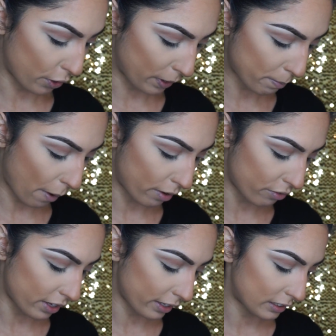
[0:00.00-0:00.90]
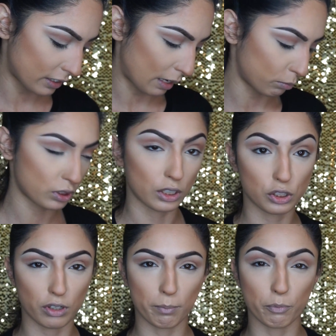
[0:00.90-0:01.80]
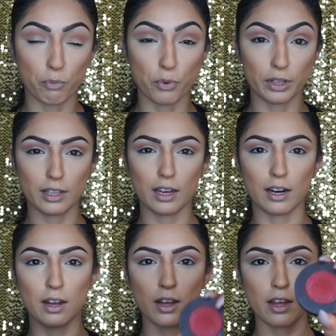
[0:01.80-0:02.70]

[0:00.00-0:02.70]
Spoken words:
good amount of this, and I'm really gonna